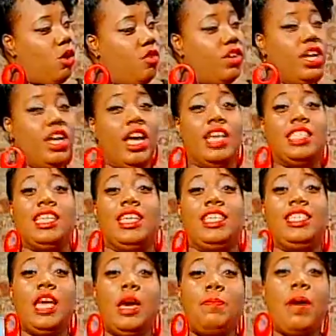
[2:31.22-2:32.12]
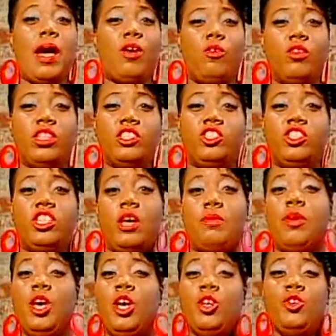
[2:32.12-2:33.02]
forth is like, get back on the
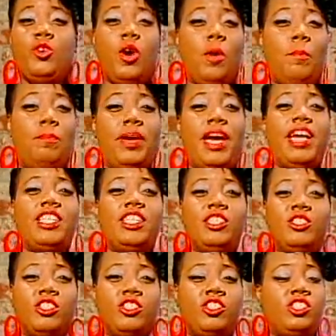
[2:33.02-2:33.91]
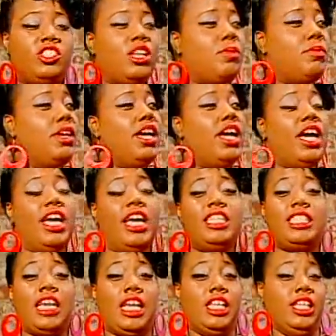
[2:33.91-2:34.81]
ship. You abandoned your ship.
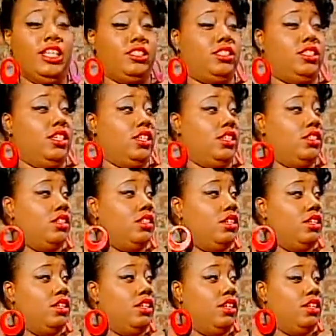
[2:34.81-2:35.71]
And he's like, listen,